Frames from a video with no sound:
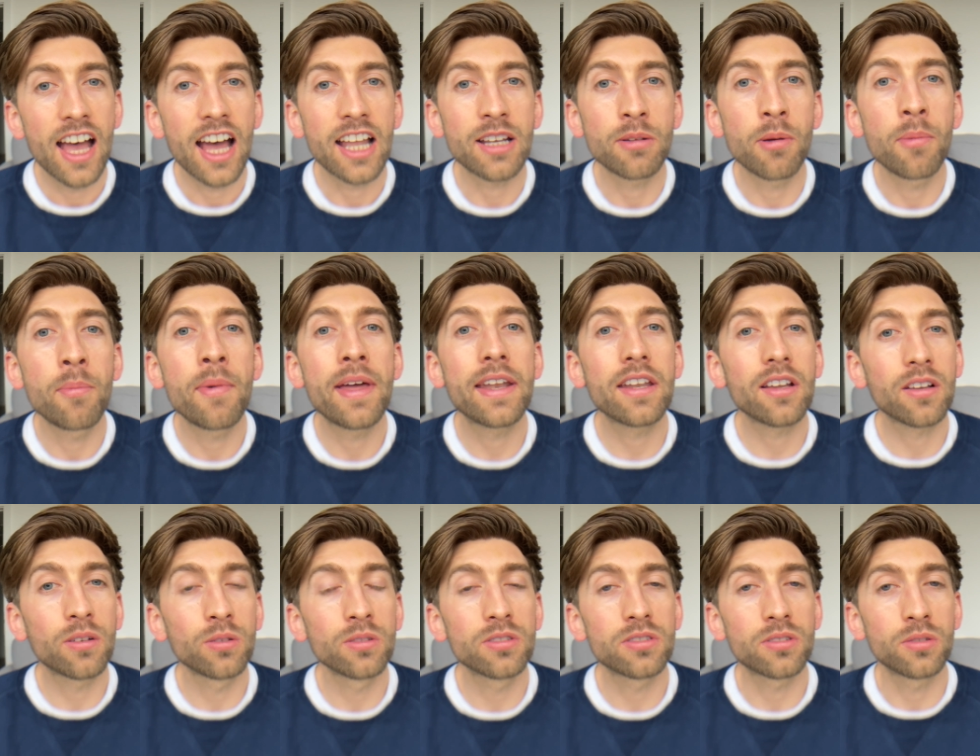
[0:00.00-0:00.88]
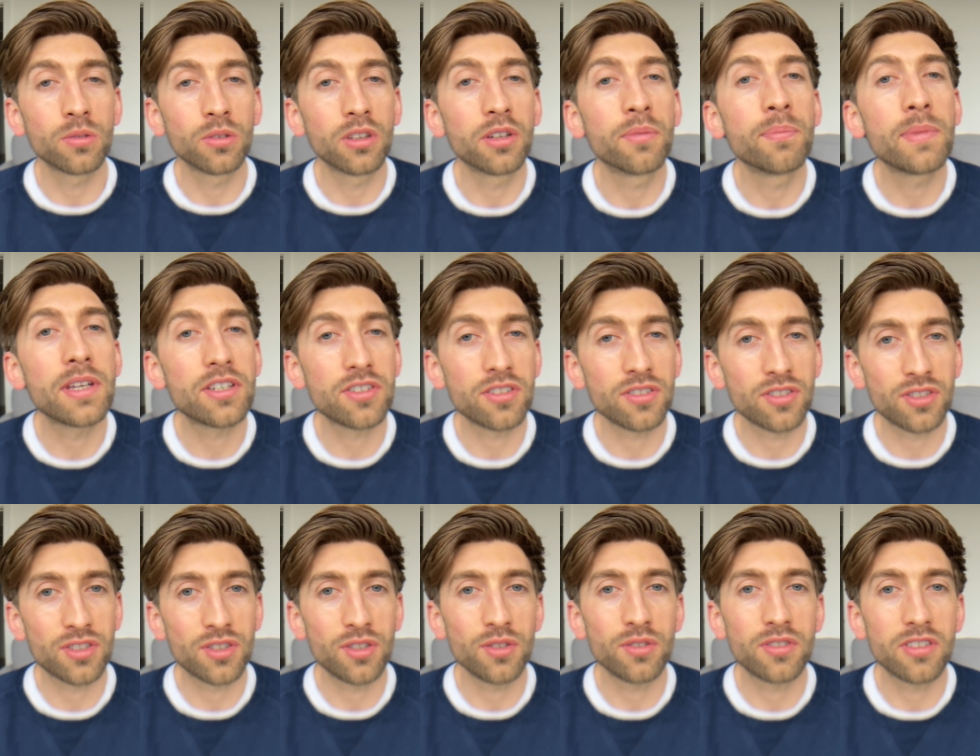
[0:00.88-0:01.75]
and I'm a medical school admissions
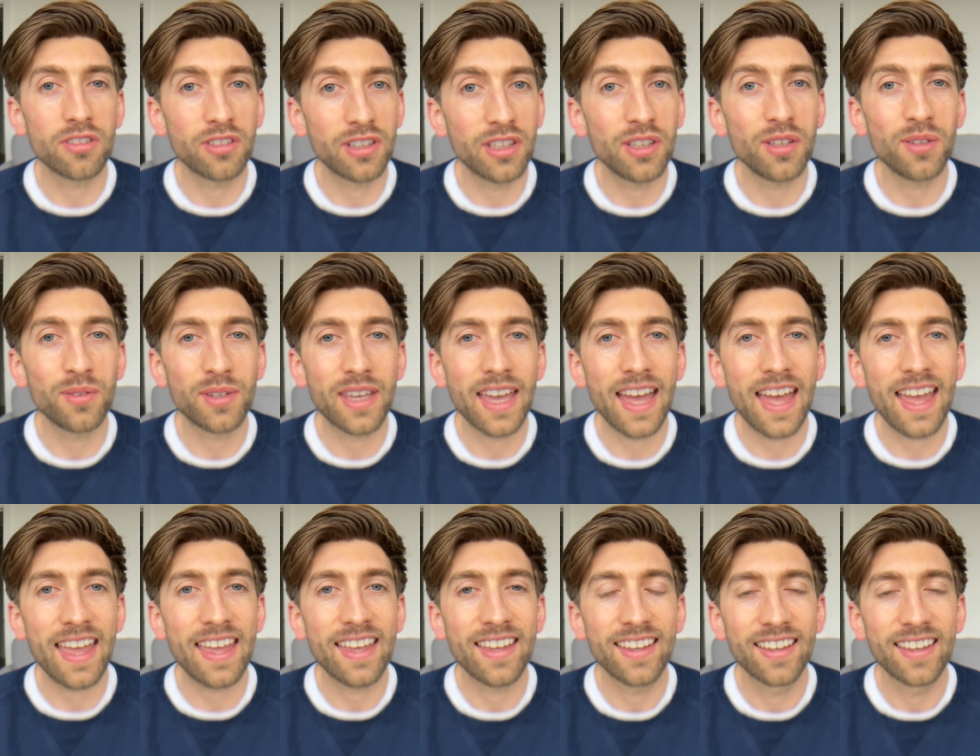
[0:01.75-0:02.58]
tutor in the UK.